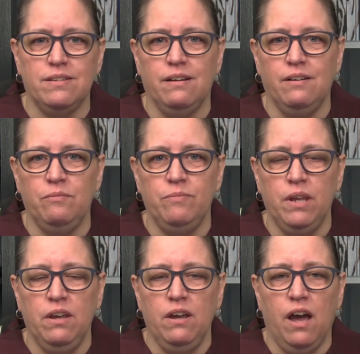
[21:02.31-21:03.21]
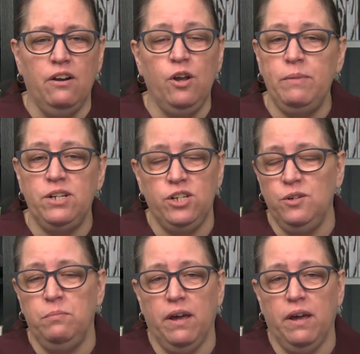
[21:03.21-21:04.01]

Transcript: I don't know about you, but